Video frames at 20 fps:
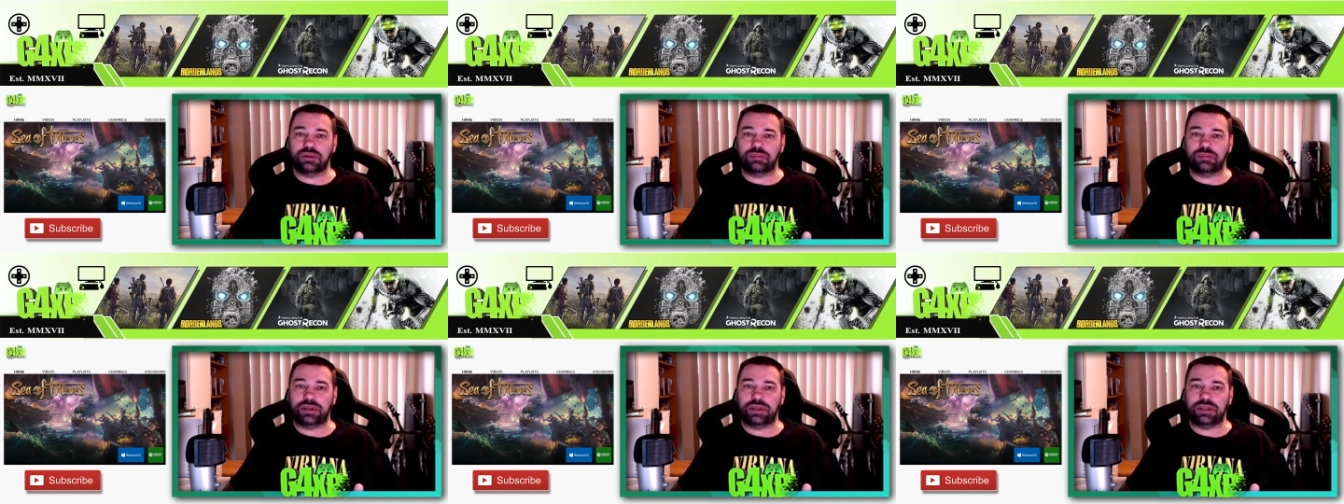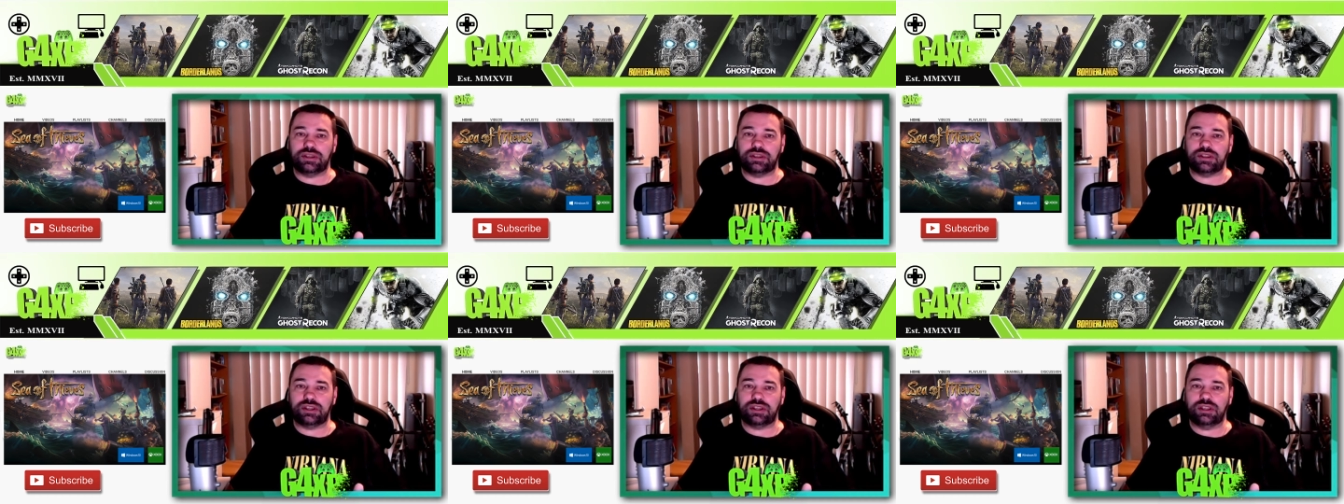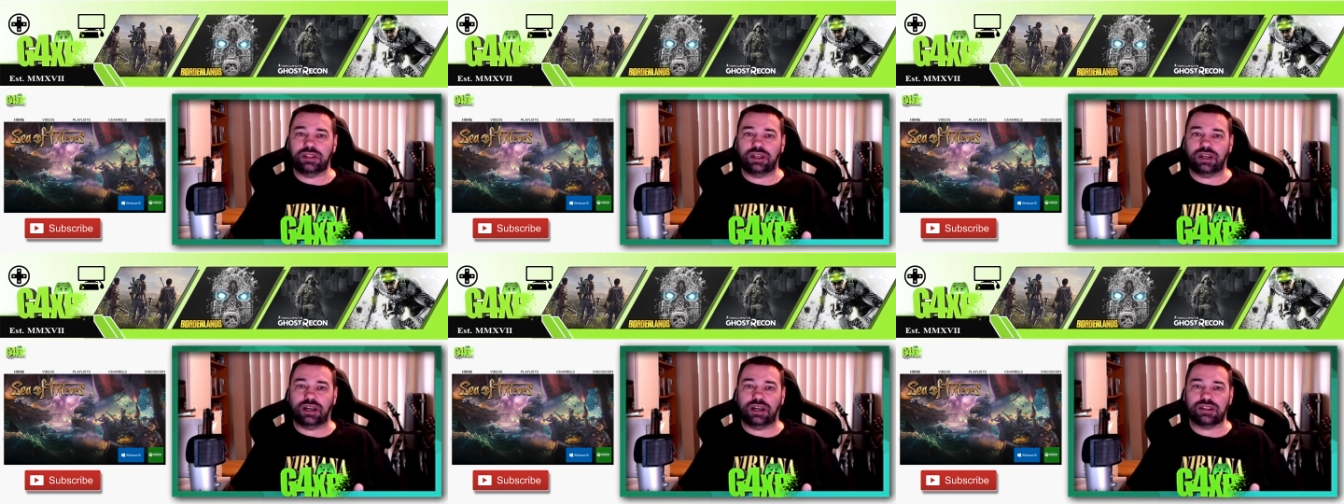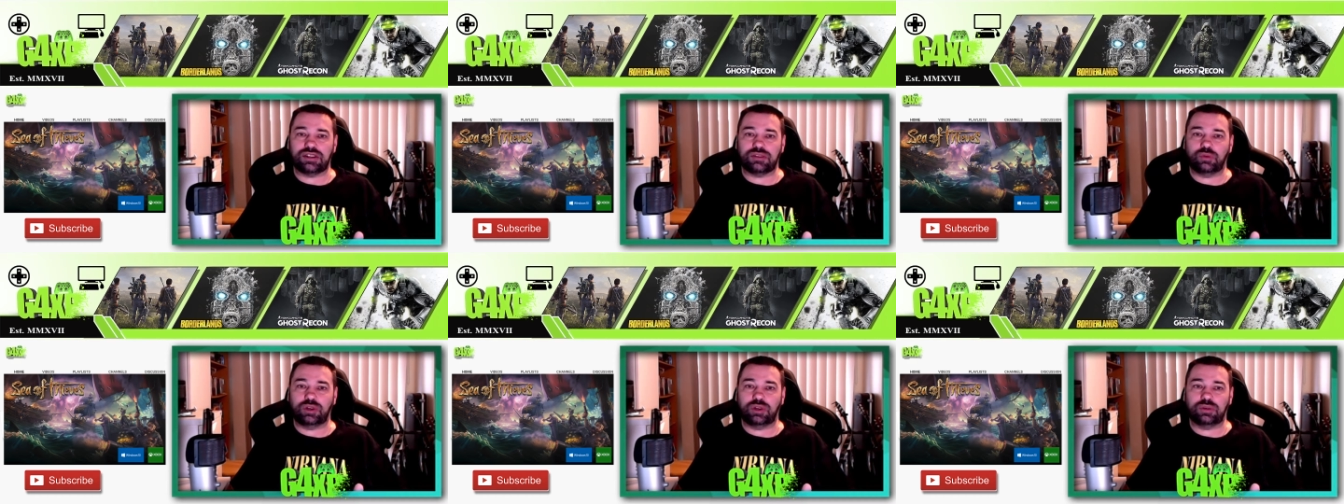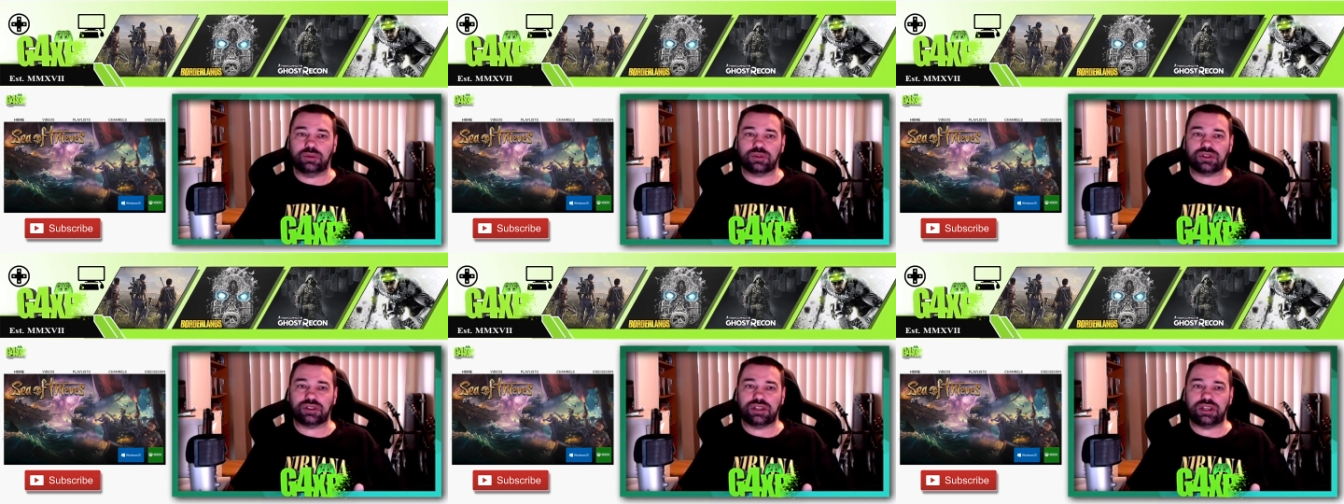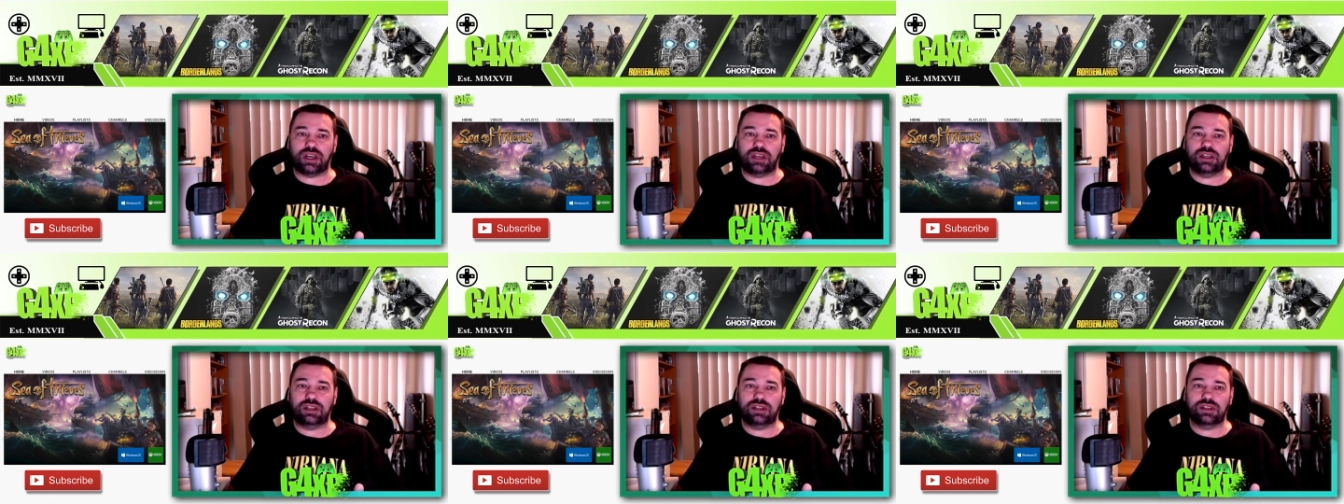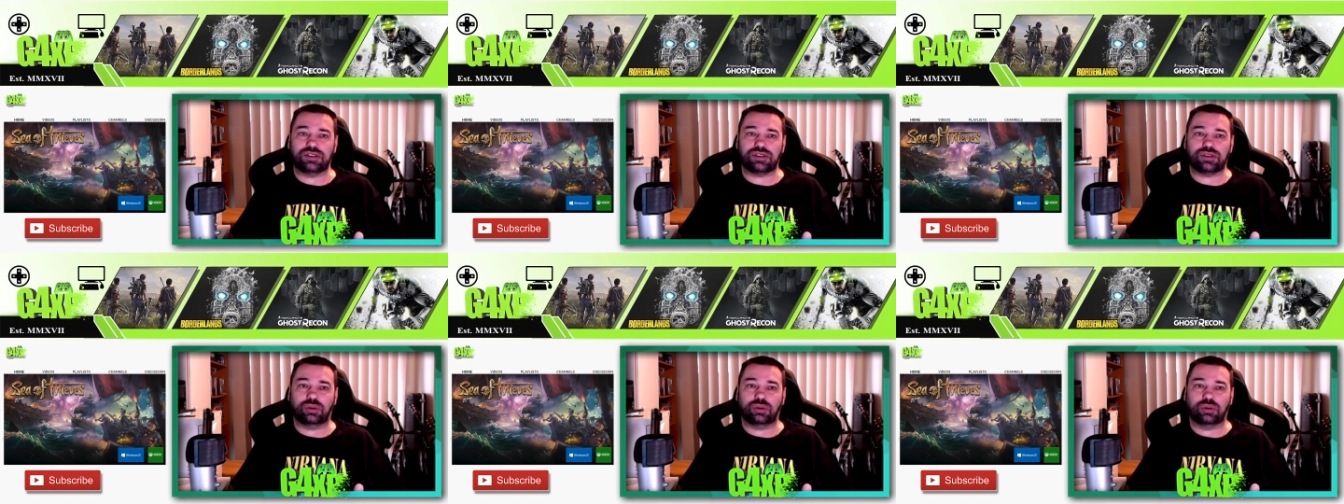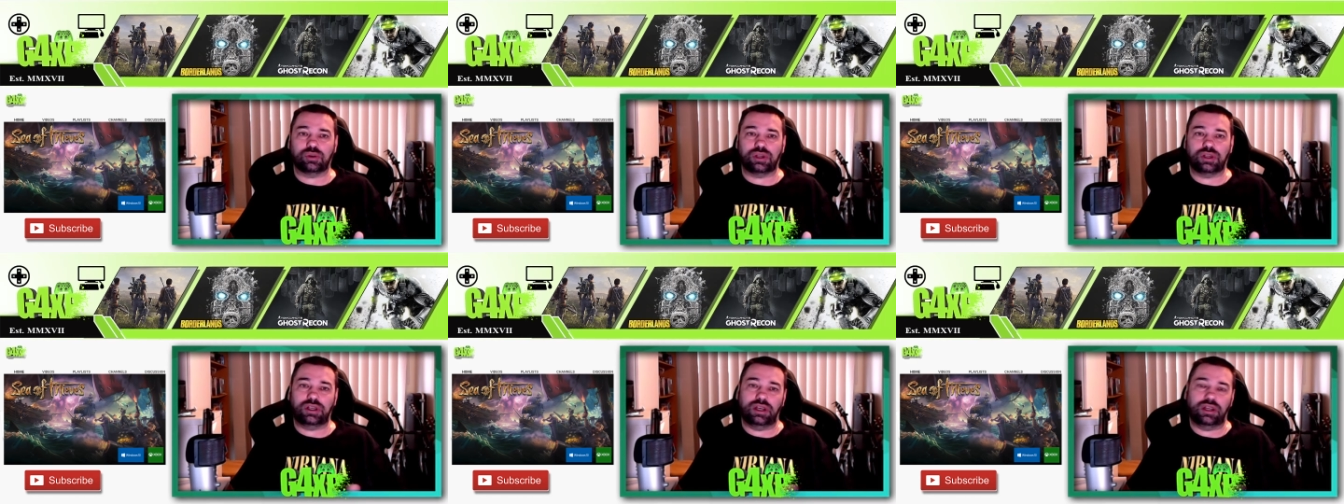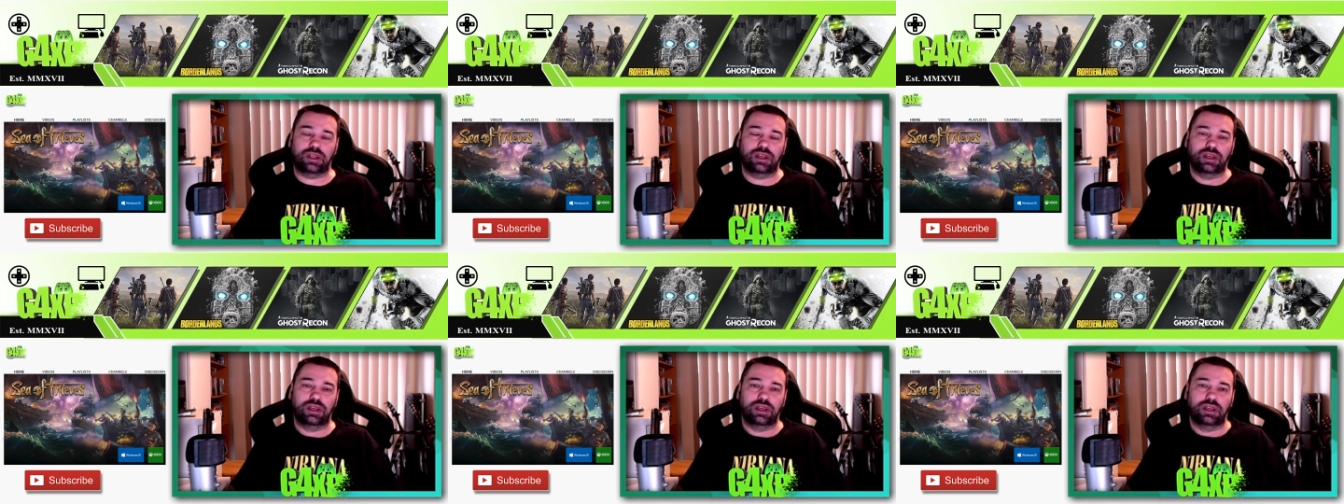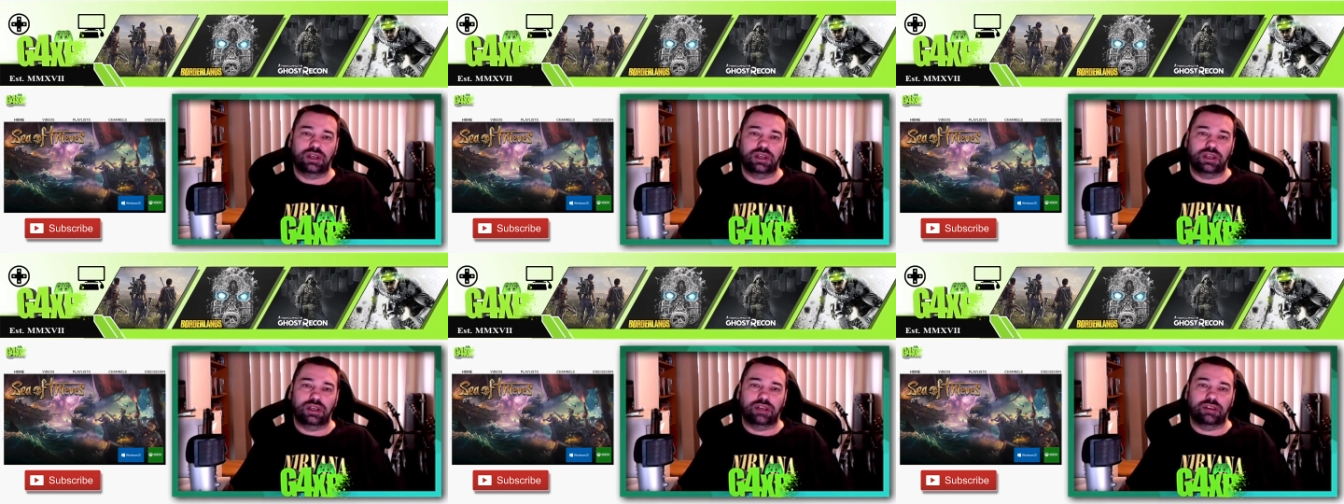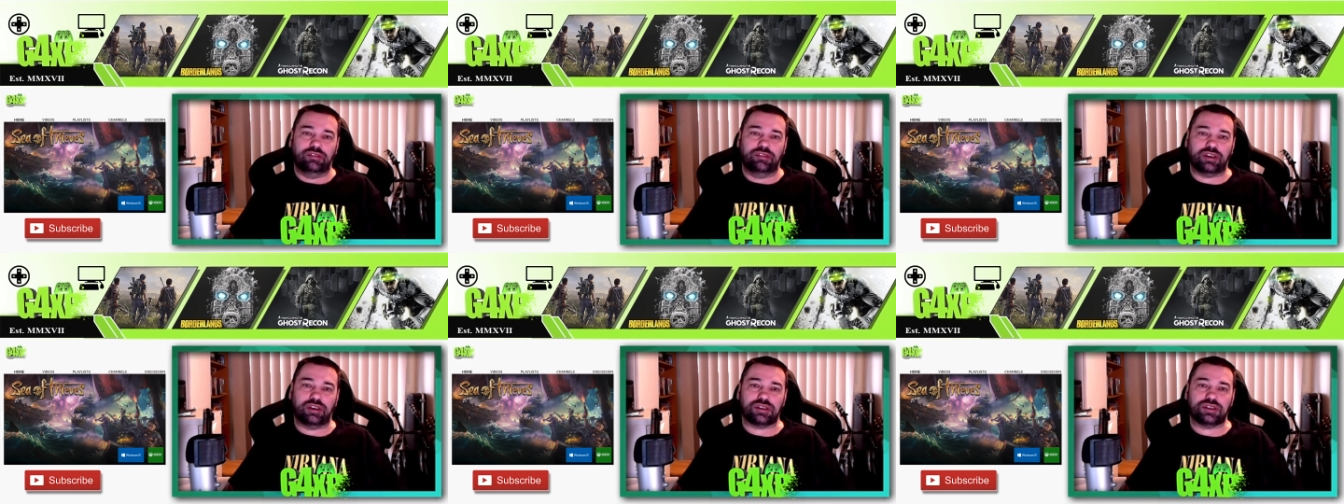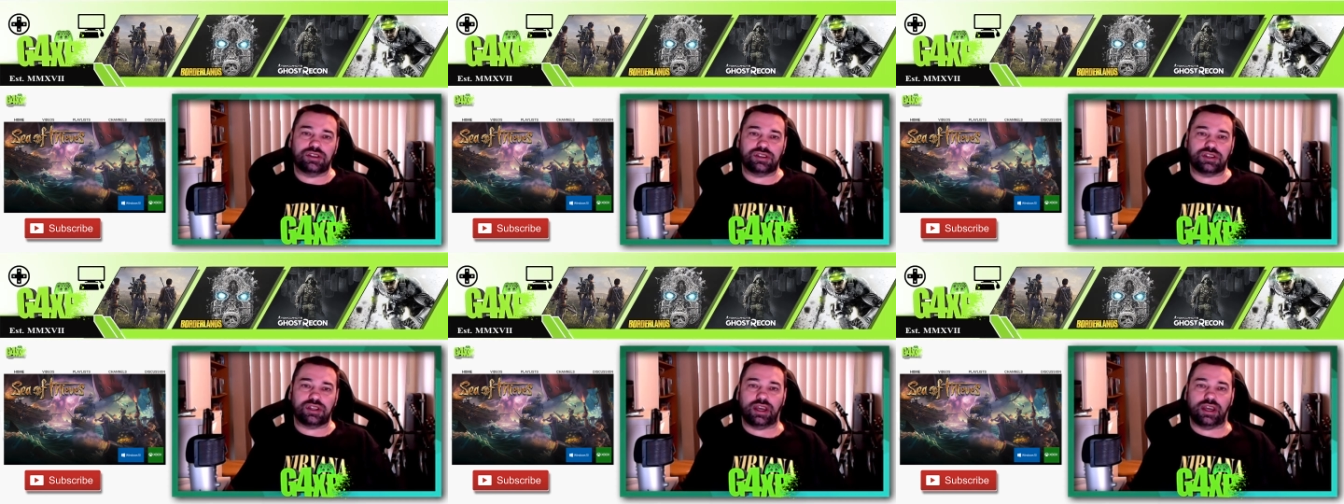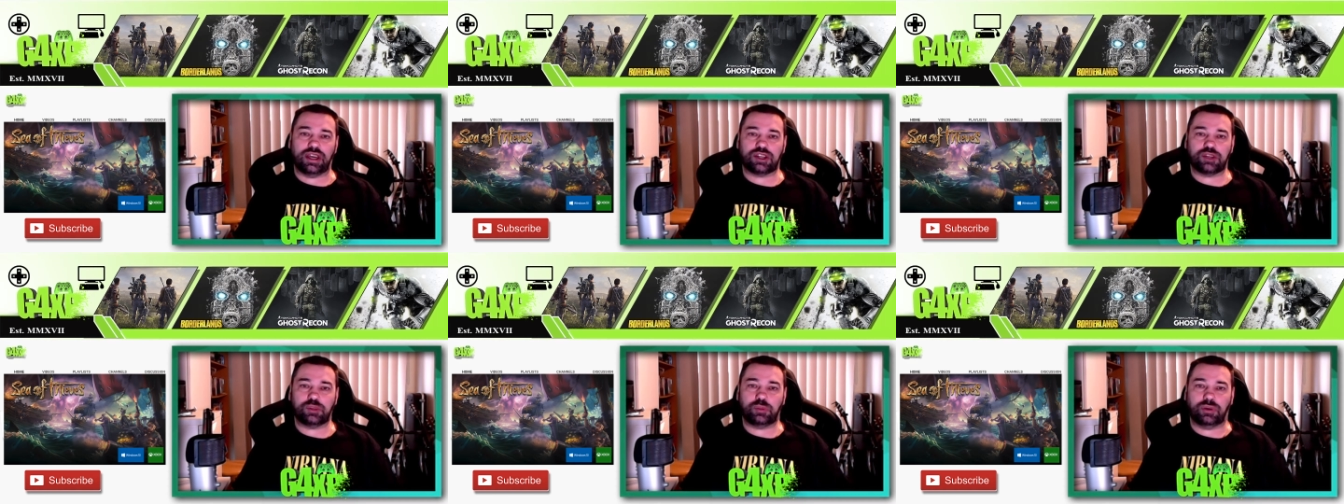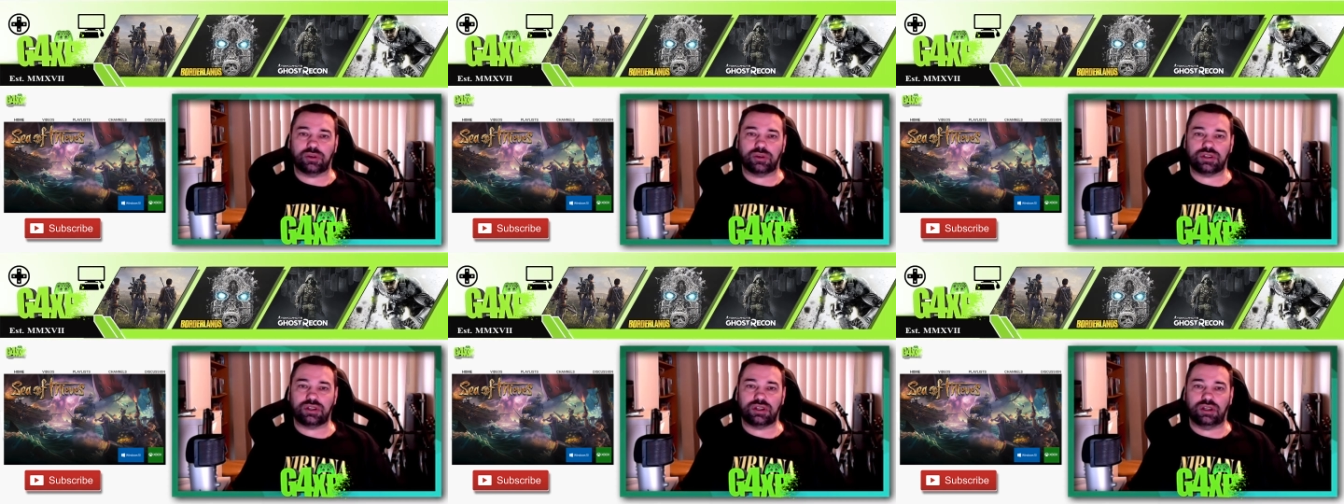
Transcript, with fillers: PC that has Windows 10 installed in it versus an Xbox.